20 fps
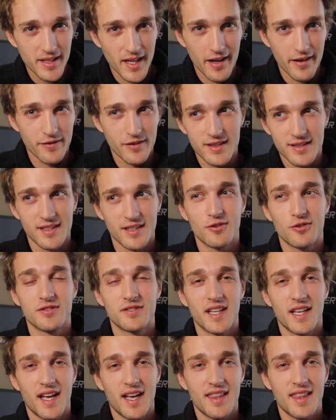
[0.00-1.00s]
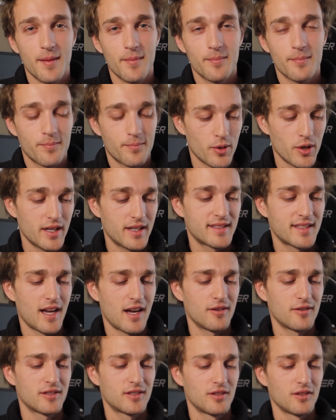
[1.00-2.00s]
every single day, that breaks
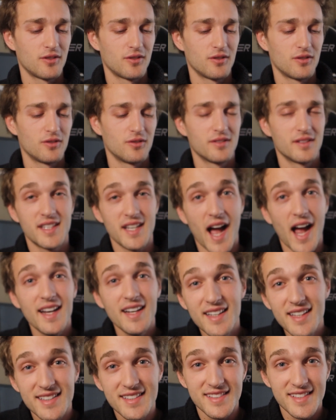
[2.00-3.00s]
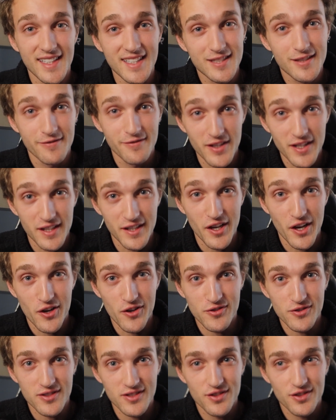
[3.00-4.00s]
down to 96
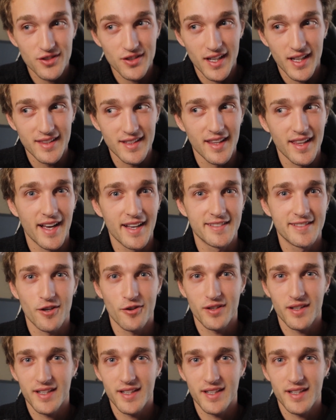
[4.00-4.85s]
videos in the last 30